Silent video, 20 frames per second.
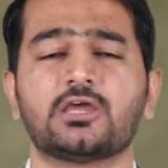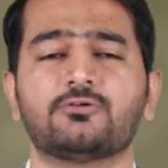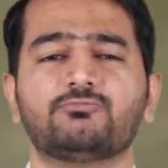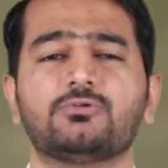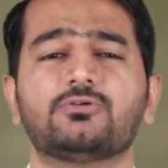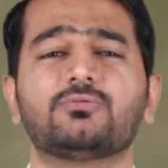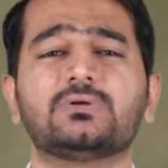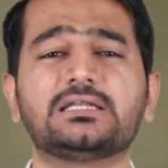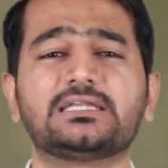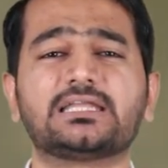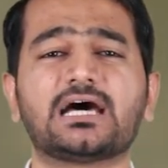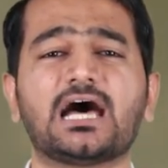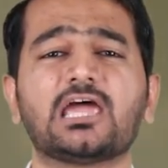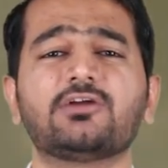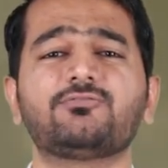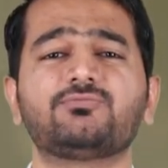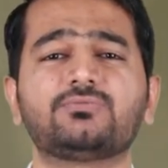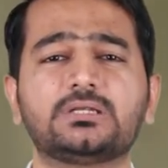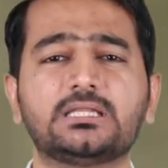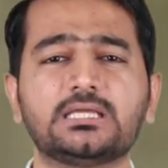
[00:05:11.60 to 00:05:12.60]
We will
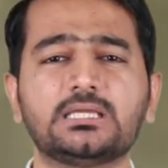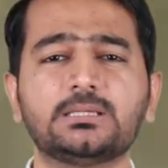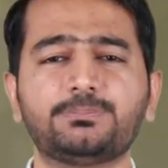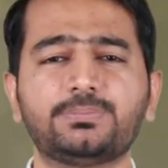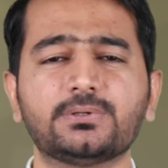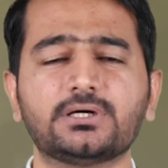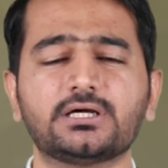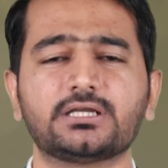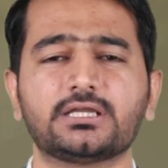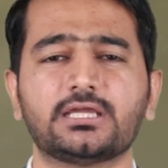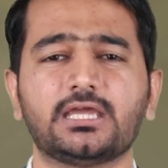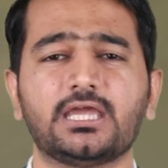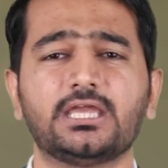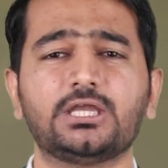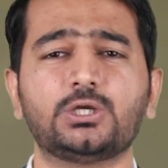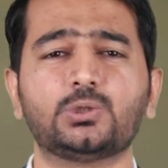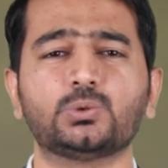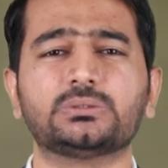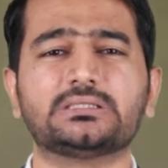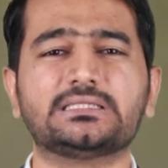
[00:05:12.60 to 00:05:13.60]
dive deeper
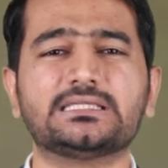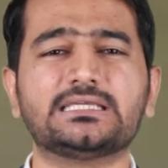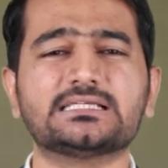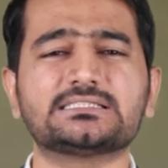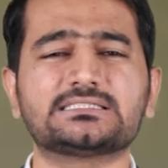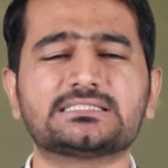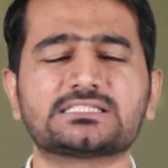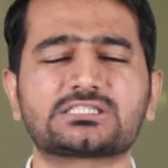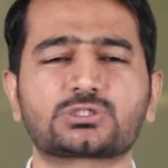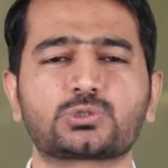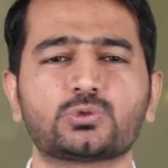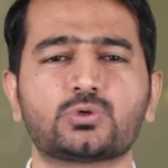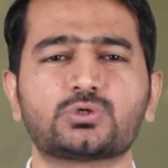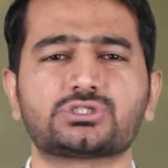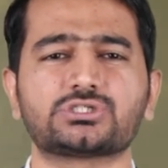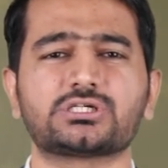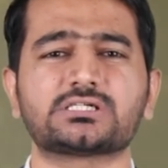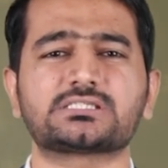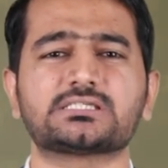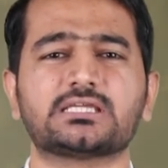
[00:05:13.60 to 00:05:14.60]
into these
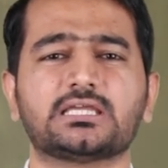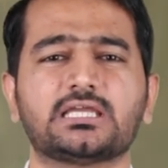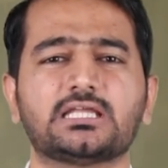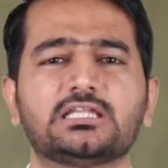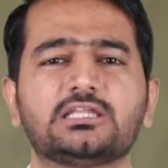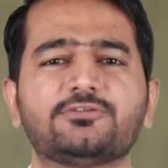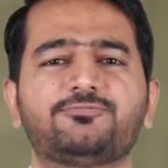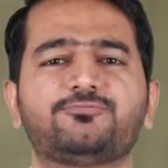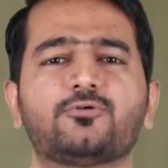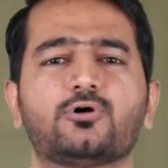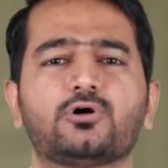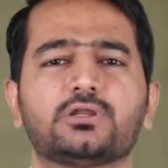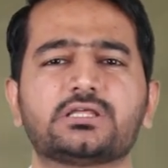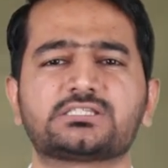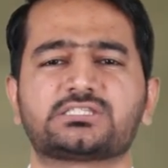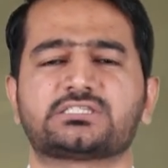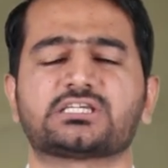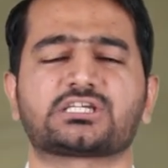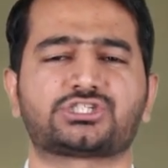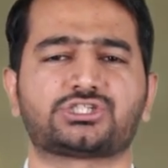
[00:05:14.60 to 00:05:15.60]
disclosures in the following
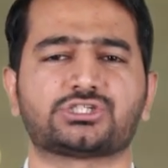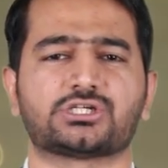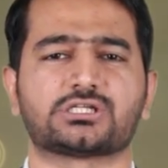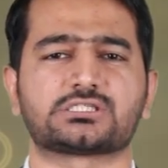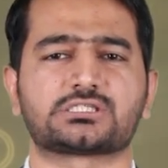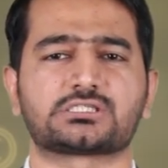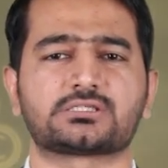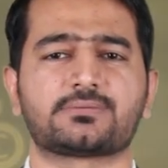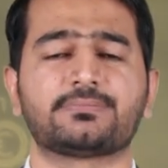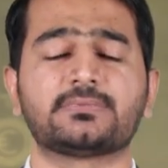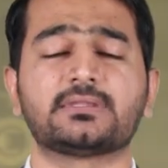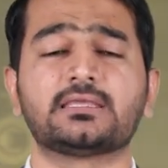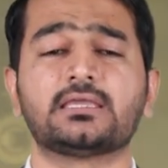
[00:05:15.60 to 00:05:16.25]
sections,